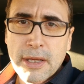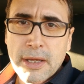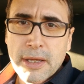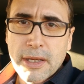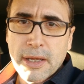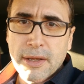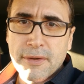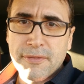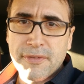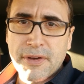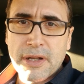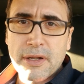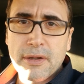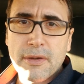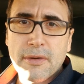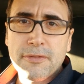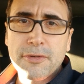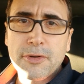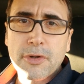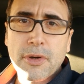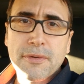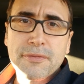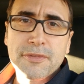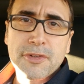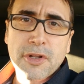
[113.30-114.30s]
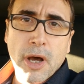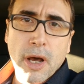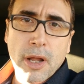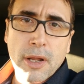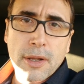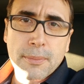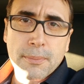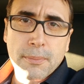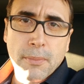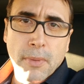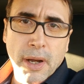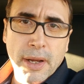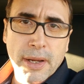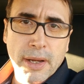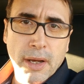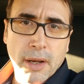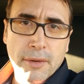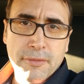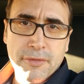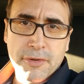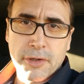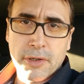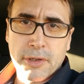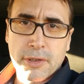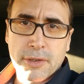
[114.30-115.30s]
If any of you have done my
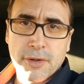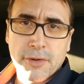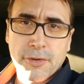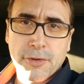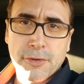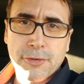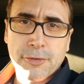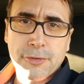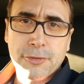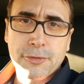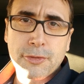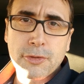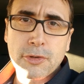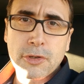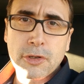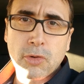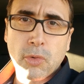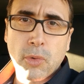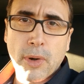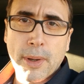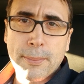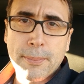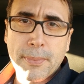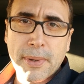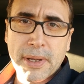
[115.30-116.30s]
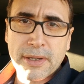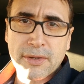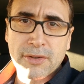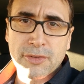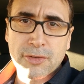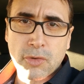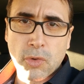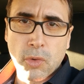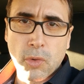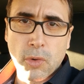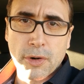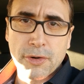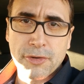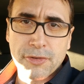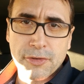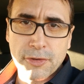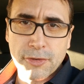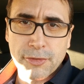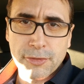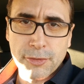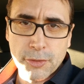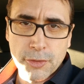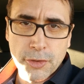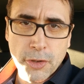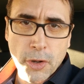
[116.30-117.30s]
other StudioWeb based
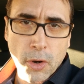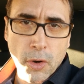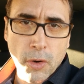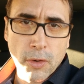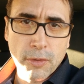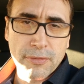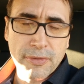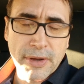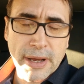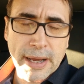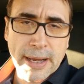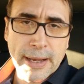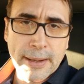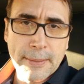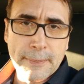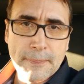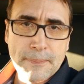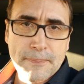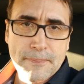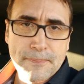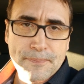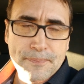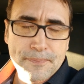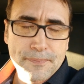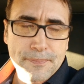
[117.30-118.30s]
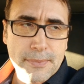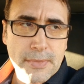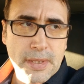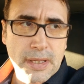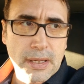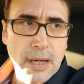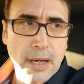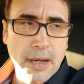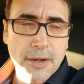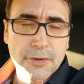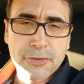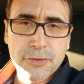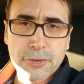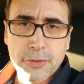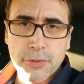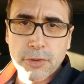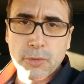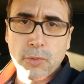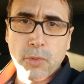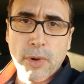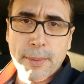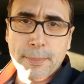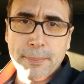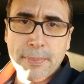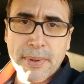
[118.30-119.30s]
courses, you know that
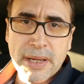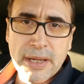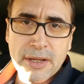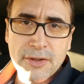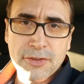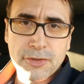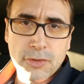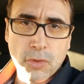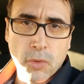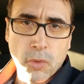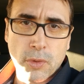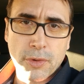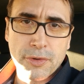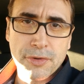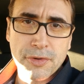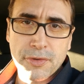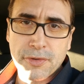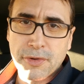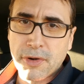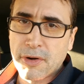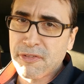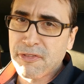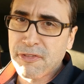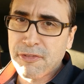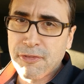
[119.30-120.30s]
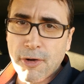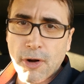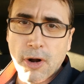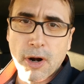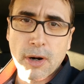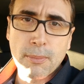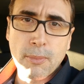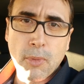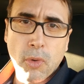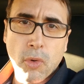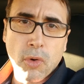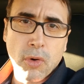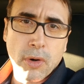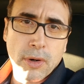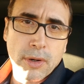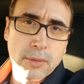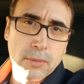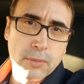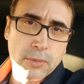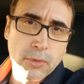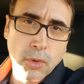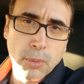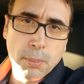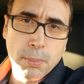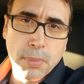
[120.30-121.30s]
StudioWeb based courses are far more
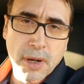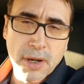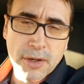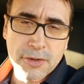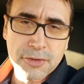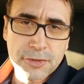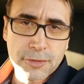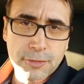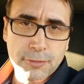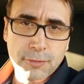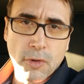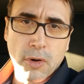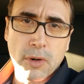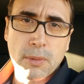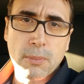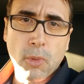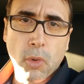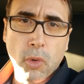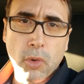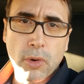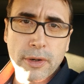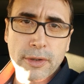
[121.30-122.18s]
robust, far more